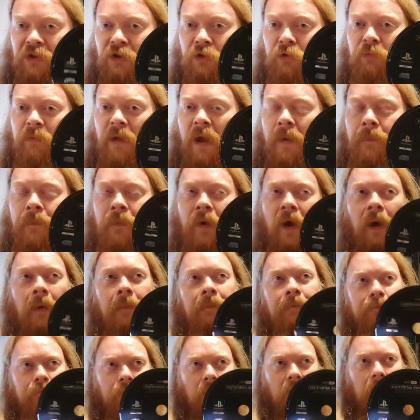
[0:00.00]
Do you
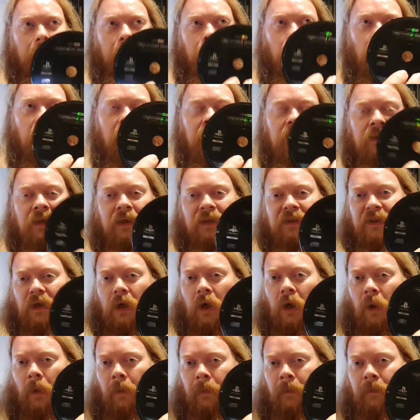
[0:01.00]
remember putting this
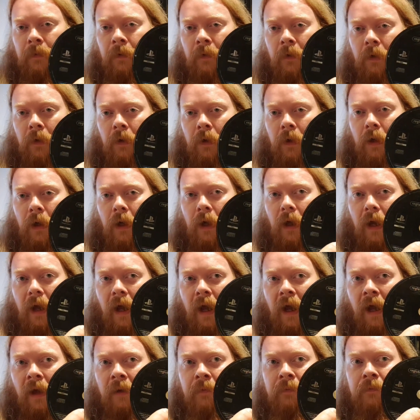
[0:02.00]
on
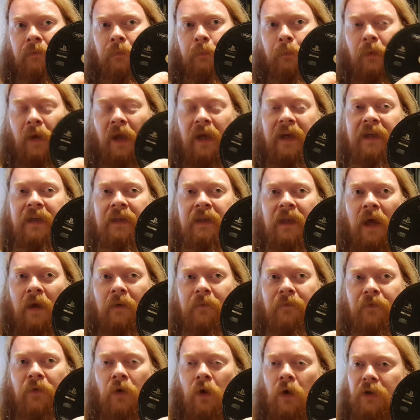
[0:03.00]
and playing
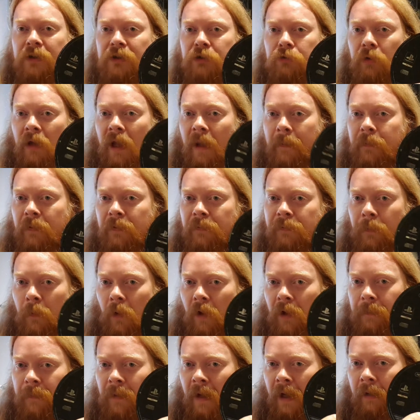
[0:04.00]
that first lap of
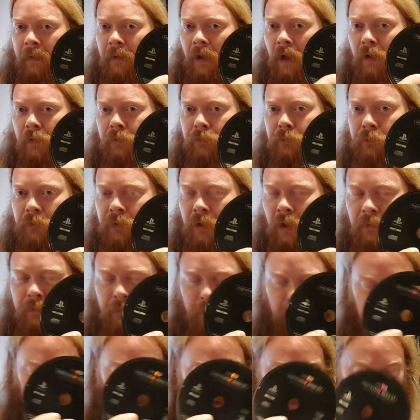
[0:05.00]
Wipeout over and
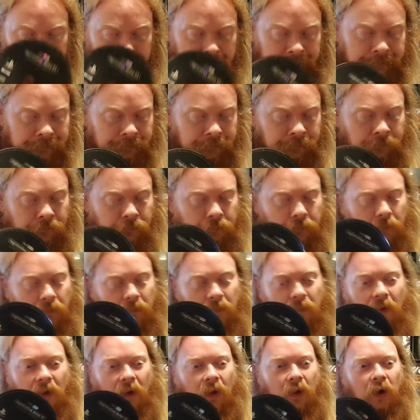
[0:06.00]
over again?
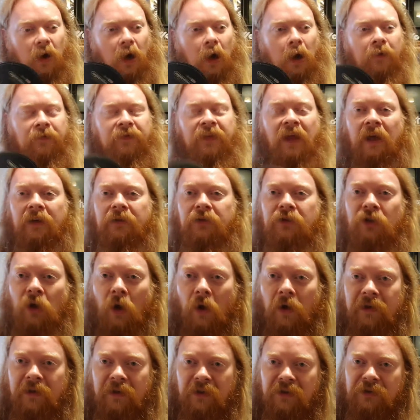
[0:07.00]
Of that
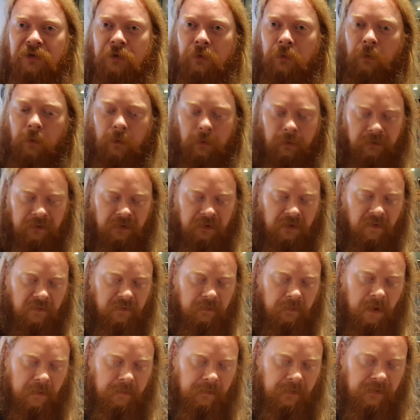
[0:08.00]
dinosaur. Do you ever
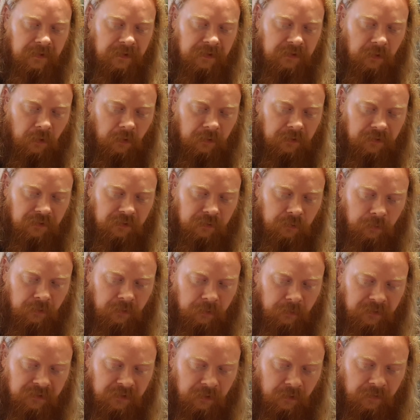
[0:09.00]
remember the dinosaur
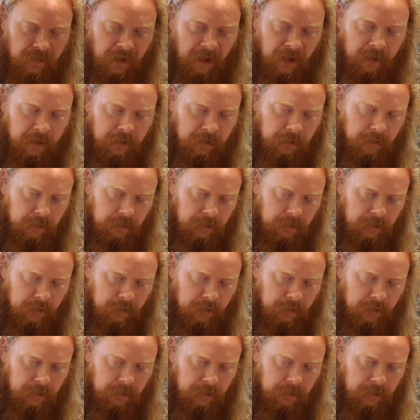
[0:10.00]
that was on there?